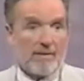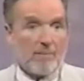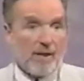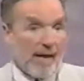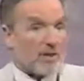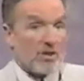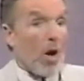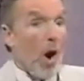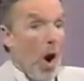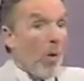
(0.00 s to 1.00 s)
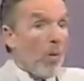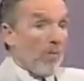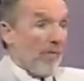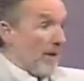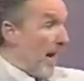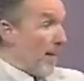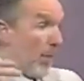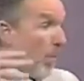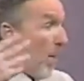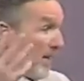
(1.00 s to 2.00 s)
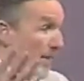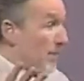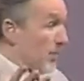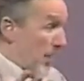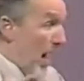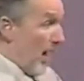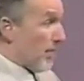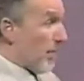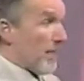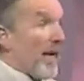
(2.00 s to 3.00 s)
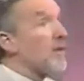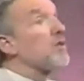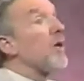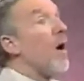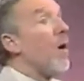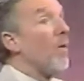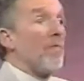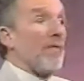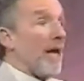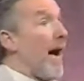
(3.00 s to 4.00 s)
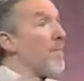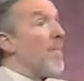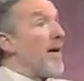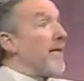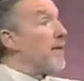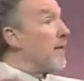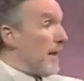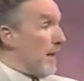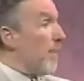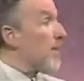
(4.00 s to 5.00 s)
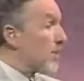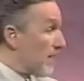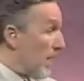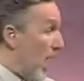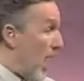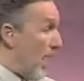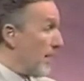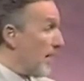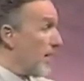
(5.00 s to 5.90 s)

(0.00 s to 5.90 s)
begins to own that I'm a wonder child, or begins to own that I'm made in the image of God.